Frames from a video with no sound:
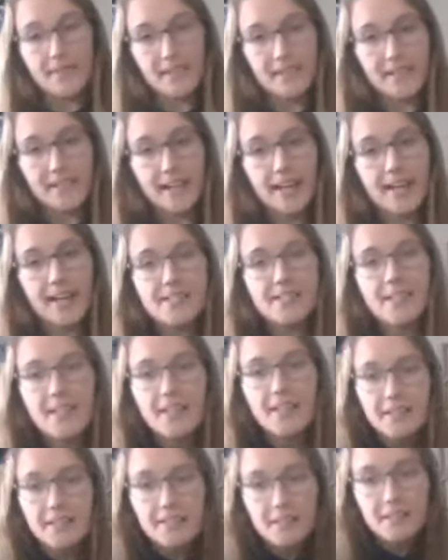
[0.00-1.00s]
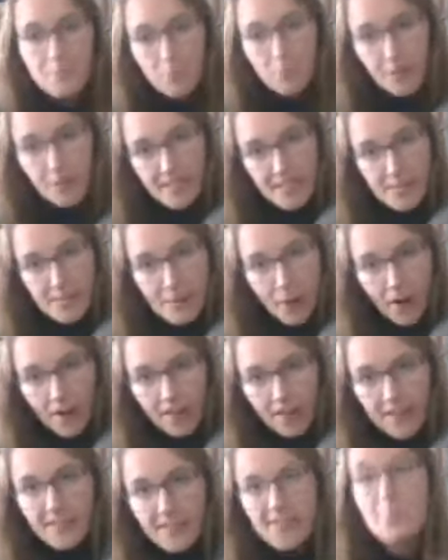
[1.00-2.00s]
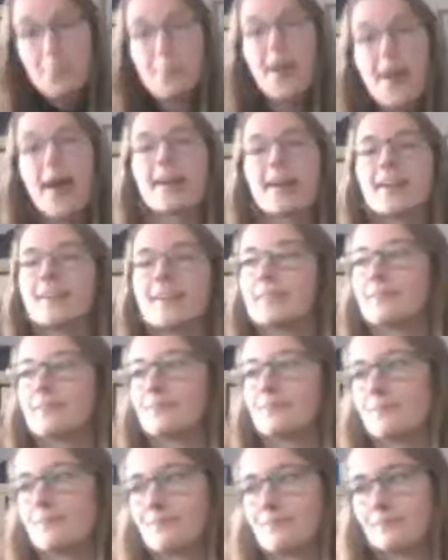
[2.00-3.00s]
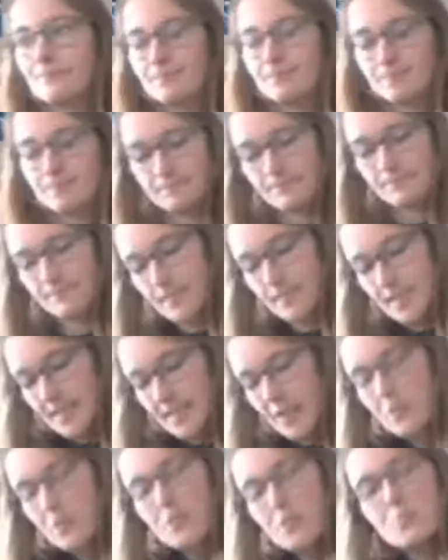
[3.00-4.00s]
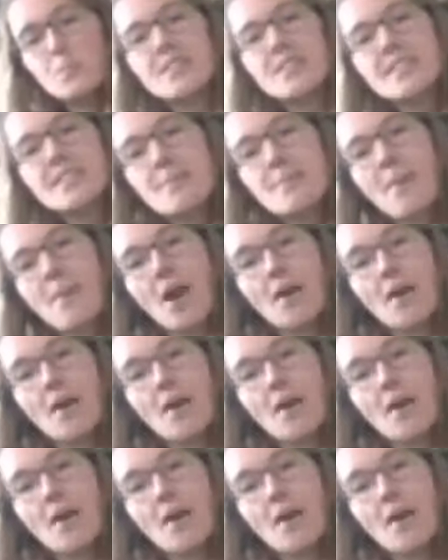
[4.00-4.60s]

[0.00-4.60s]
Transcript: but then it has the bristly part in the back. Now this bristly